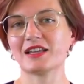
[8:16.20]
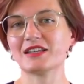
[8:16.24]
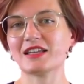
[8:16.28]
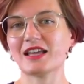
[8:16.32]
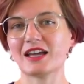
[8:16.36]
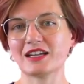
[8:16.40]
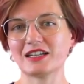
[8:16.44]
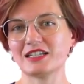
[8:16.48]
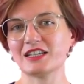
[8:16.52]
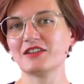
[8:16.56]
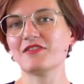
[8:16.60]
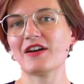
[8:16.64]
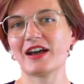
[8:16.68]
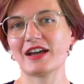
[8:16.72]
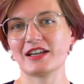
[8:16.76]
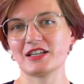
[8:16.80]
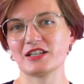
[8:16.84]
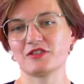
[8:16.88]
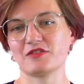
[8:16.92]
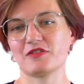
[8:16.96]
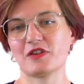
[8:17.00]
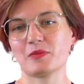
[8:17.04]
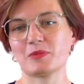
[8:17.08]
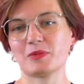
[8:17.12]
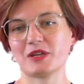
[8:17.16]

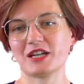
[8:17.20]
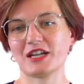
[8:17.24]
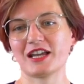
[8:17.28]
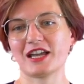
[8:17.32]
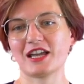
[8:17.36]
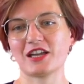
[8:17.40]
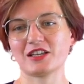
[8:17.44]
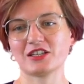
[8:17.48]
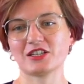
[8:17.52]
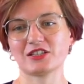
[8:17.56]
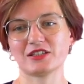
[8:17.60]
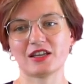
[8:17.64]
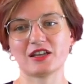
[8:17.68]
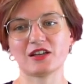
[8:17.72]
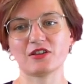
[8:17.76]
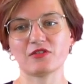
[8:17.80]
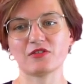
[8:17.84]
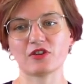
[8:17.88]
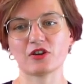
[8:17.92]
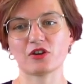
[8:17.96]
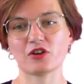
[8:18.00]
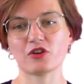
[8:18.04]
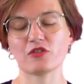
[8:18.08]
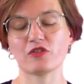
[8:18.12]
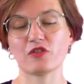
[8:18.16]
device fabricating
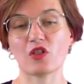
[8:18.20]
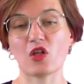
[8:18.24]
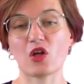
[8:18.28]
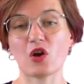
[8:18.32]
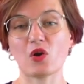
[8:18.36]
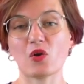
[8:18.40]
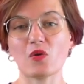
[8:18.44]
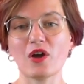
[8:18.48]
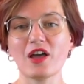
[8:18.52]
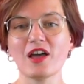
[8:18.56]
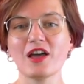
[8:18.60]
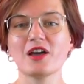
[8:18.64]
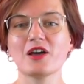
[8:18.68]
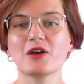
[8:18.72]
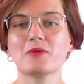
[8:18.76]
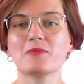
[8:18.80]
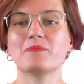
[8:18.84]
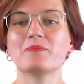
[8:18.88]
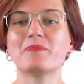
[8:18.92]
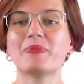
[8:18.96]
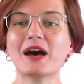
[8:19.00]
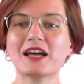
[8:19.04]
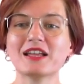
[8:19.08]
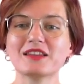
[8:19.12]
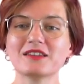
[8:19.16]
workflow.
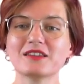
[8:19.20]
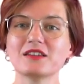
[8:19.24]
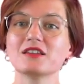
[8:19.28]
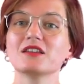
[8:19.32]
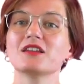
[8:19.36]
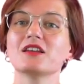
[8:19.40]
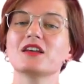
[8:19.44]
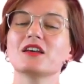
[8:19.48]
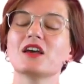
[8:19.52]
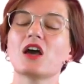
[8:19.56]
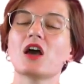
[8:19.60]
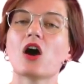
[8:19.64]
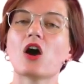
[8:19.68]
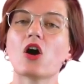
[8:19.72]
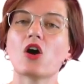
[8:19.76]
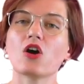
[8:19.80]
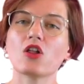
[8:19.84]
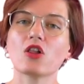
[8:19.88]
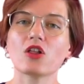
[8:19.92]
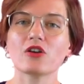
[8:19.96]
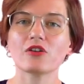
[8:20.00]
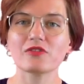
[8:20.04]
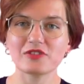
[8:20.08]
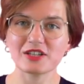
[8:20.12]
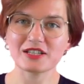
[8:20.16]
But
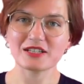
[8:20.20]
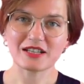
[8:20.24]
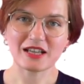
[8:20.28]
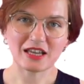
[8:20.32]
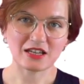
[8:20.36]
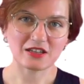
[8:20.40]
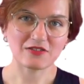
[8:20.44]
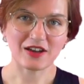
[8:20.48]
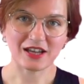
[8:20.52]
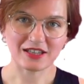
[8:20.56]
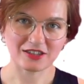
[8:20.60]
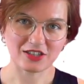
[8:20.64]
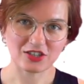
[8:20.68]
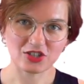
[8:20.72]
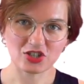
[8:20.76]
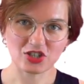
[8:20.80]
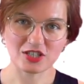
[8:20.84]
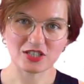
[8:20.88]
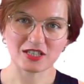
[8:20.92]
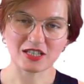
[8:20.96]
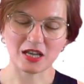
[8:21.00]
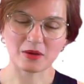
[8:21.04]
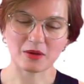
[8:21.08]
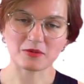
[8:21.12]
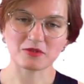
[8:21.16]
all of these
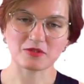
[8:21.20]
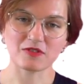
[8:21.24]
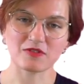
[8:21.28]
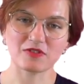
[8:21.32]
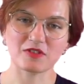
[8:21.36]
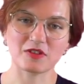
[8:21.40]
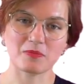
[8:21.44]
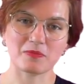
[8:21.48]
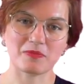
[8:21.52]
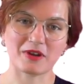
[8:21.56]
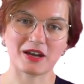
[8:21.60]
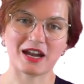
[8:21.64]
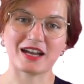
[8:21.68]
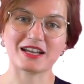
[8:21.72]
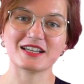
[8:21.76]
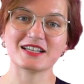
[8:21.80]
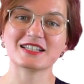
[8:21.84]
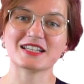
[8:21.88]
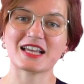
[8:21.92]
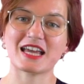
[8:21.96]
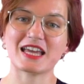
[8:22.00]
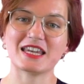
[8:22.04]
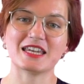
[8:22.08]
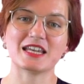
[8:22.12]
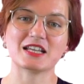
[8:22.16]
advantages comes with the price,
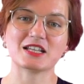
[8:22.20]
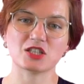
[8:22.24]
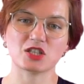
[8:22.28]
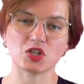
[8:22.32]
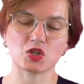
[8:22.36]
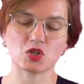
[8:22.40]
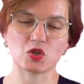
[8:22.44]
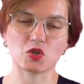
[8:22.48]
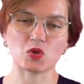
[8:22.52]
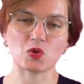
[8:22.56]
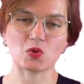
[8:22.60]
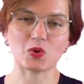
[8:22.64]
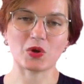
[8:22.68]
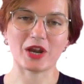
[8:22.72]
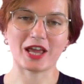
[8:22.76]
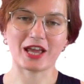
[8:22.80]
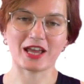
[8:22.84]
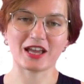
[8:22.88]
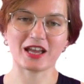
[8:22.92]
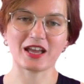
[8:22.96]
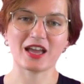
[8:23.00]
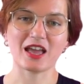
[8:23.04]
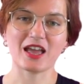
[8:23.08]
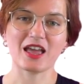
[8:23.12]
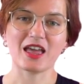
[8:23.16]
and that's the tuning.